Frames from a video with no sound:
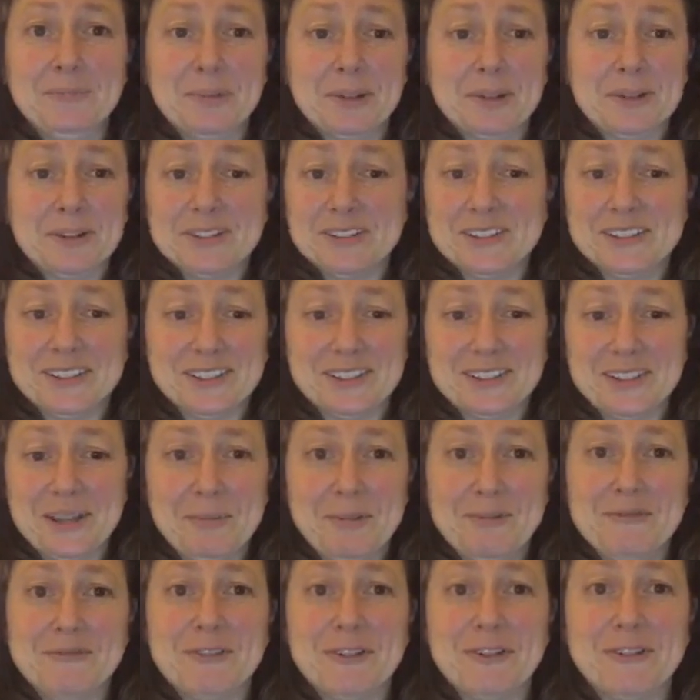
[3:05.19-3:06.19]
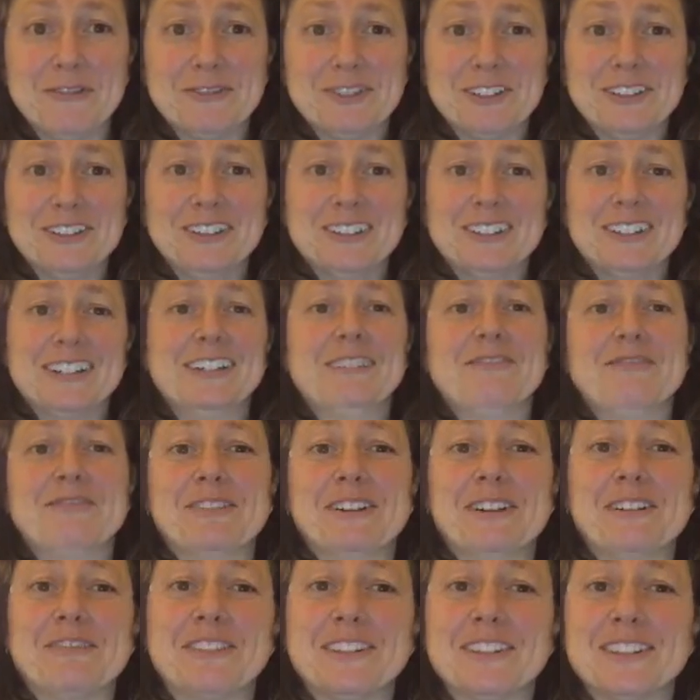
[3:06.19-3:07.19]
because I'm involved in the
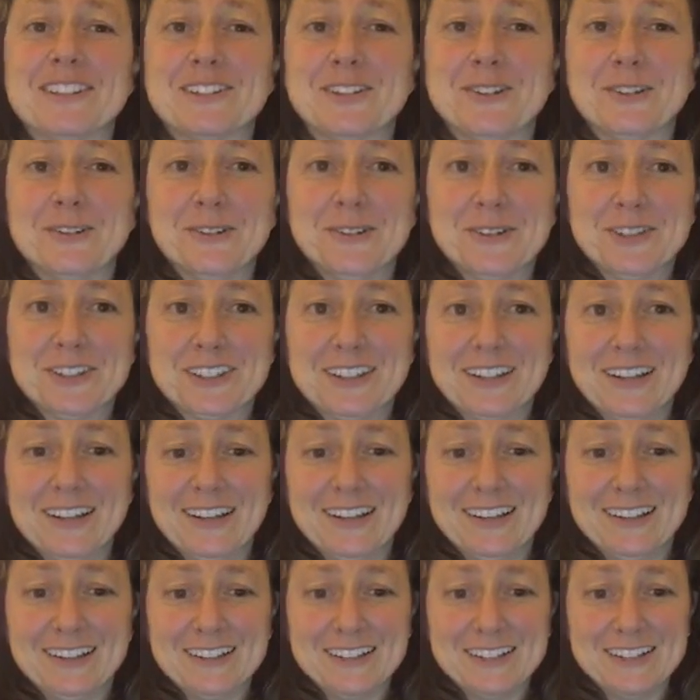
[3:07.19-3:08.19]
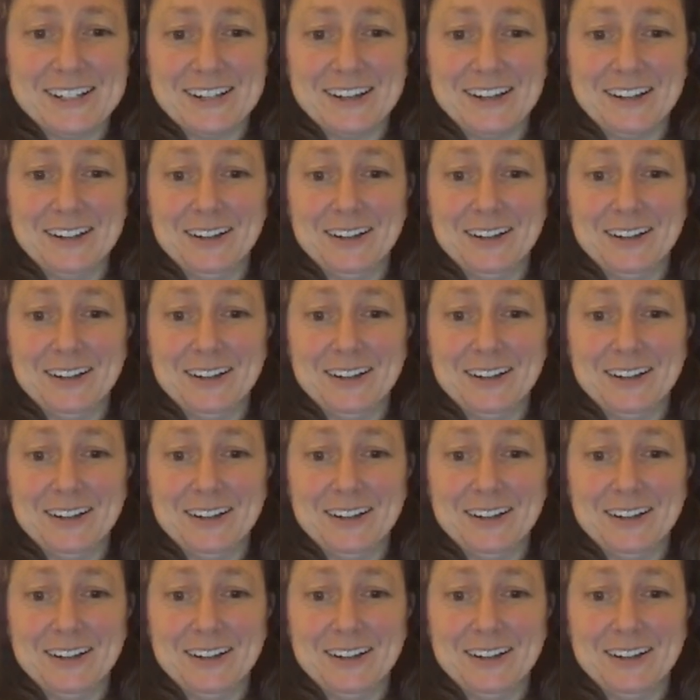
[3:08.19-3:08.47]
delivery of this course and